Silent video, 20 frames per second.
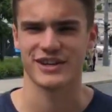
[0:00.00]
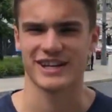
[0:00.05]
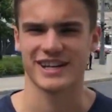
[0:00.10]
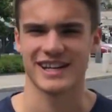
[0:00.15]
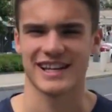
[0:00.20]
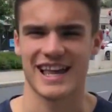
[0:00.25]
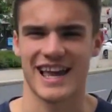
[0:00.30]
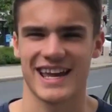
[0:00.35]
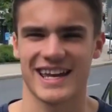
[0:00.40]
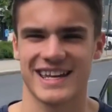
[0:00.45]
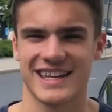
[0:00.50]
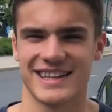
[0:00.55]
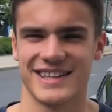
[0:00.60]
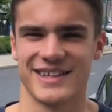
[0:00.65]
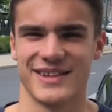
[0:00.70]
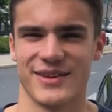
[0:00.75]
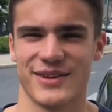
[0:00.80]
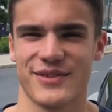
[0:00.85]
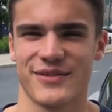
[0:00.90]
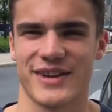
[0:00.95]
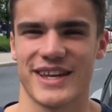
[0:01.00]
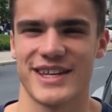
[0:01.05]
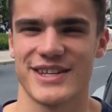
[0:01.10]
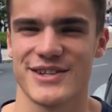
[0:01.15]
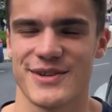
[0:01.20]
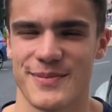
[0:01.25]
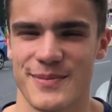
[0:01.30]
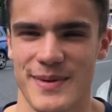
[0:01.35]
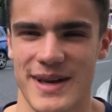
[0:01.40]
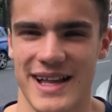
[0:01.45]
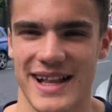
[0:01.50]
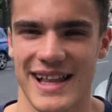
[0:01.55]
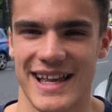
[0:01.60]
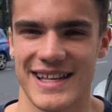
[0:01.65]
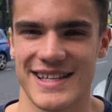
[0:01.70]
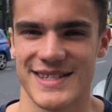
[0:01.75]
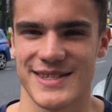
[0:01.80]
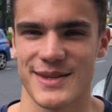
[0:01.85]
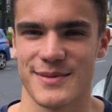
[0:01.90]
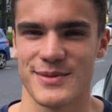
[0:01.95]
sure you hit a like, hit the notification bell
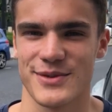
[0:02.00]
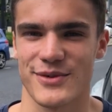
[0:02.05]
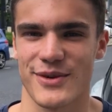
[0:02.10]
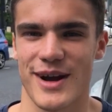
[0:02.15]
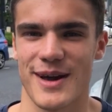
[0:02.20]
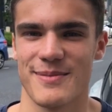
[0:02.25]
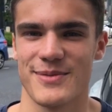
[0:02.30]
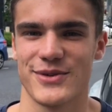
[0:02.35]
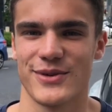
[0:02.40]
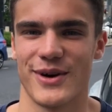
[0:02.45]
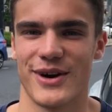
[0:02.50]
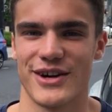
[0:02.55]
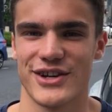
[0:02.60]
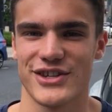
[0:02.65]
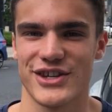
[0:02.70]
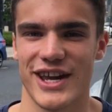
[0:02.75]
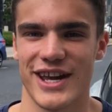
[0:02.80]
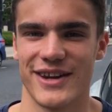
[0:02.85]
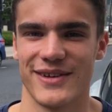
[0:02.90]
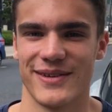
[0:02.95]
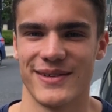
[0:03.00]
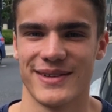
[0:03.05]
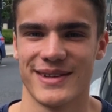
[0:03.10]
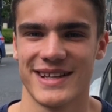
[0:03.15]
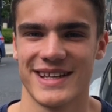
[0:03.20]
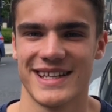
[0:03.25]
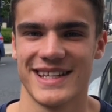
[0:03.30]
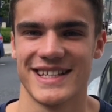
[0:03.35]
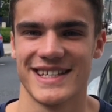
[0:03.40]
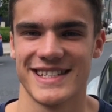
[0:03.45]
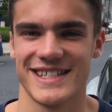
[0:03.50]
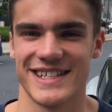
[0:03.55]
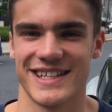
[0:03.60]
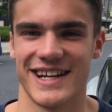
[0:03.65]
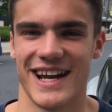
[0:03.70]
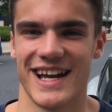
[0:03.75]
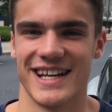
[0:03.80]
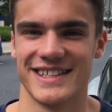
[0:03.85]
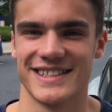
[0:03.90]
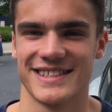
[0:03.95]
and subscribe to our channel. See
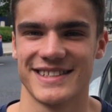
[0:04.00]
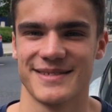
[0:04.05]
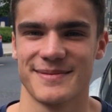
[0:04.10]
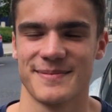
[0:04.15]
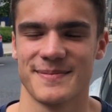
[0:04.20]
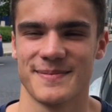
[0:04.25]
you guys.